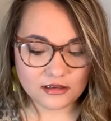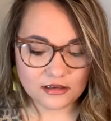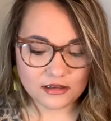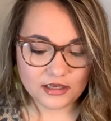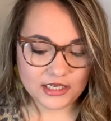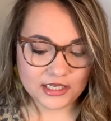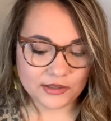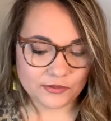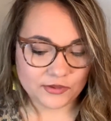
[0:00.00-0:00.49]

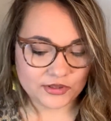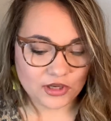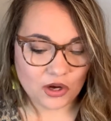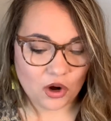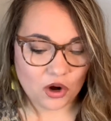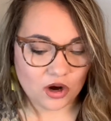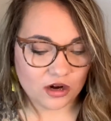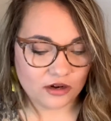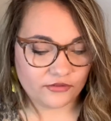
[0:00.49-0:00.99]
It was
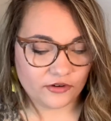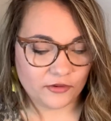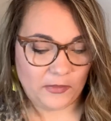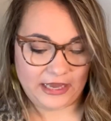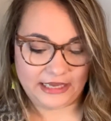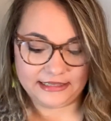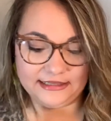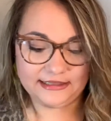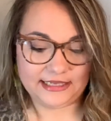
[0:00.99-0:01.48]
hard for my
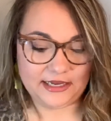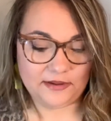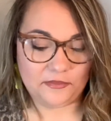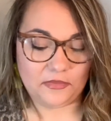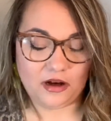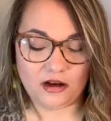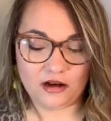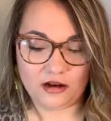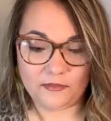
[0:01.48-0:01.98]

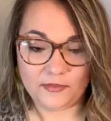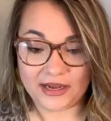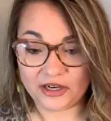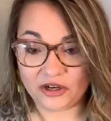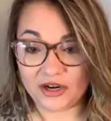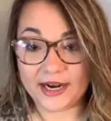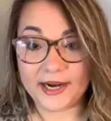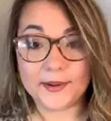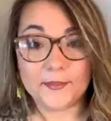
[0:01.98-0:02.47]
stepmom, my
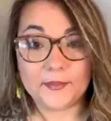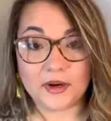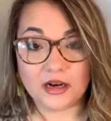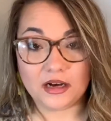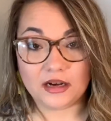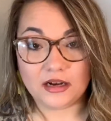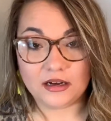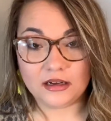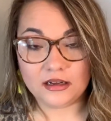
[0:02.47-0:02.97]

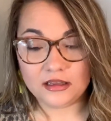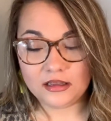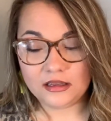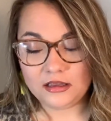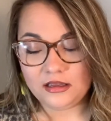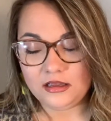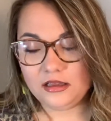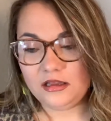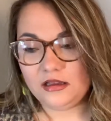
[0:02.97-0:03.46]
grandma,
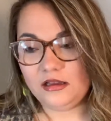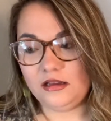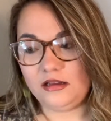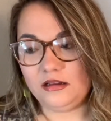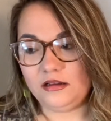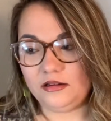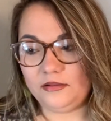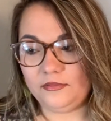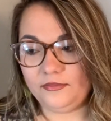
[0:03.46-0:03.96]

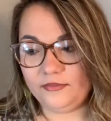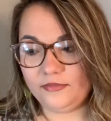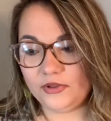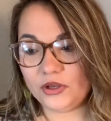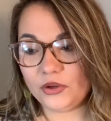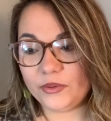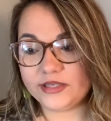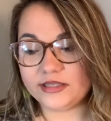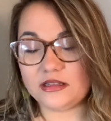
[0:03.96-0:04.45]
who
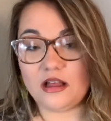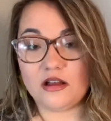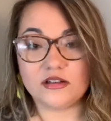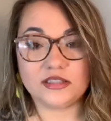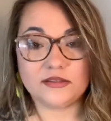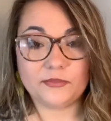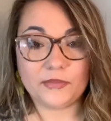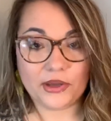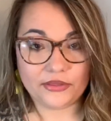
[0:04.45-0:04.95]
has
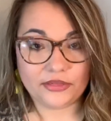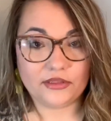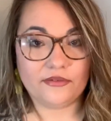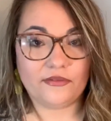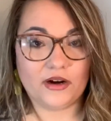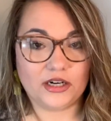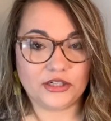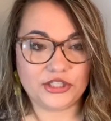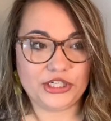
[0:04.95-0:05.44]
lost both of
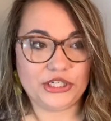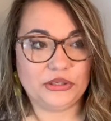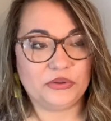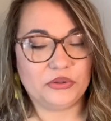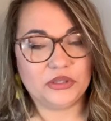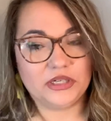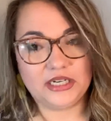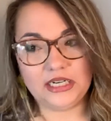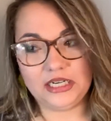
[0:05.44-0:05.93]
her
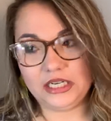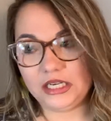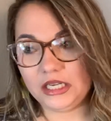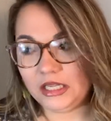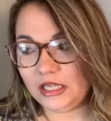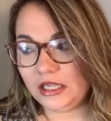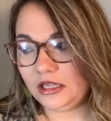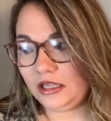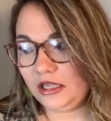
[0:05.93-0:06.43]
children,
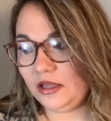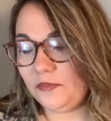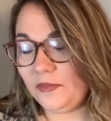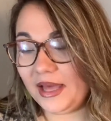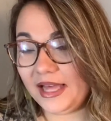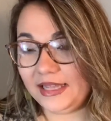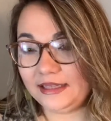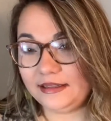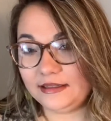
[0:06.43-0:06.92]

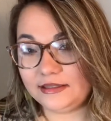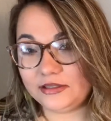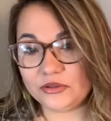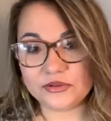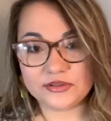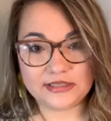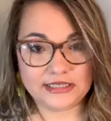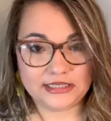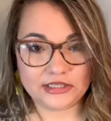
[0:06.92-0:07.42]
my little
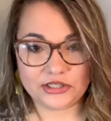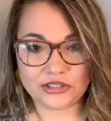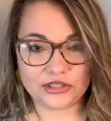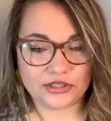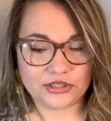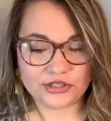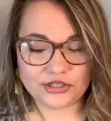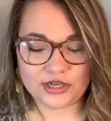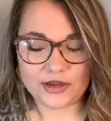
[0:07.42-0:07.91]
sister.
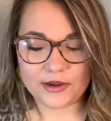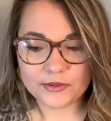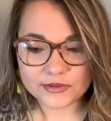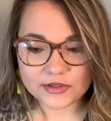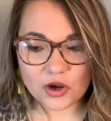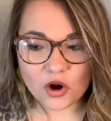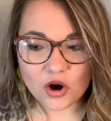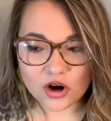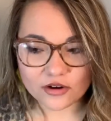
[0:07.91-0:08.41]
You know, it was
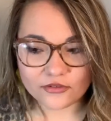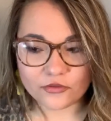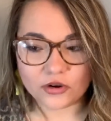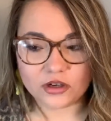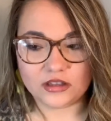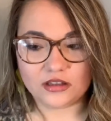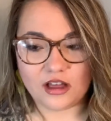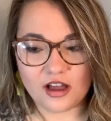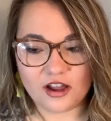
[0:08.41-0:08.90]
hard for a
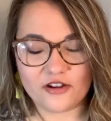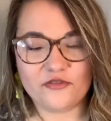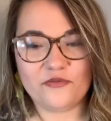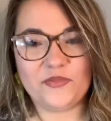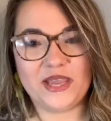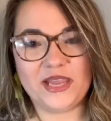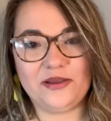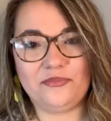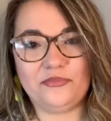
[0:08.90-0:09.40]
lot of
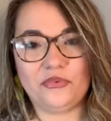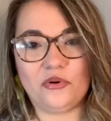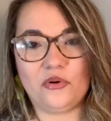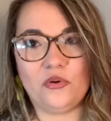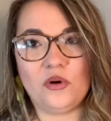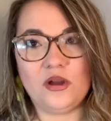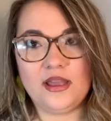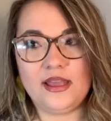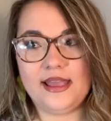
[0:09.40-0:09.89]

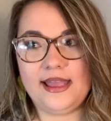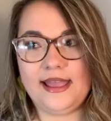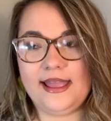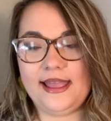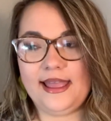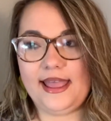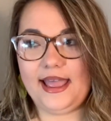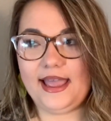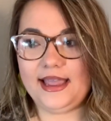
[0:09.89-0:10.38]
people,
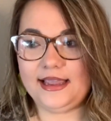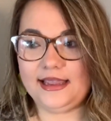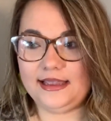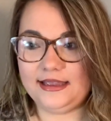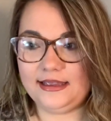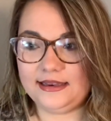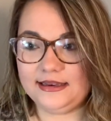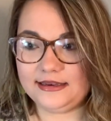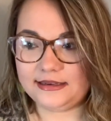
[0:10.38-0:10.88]

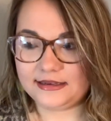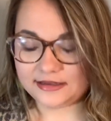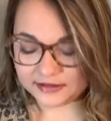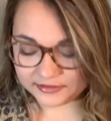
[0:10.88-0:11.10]
and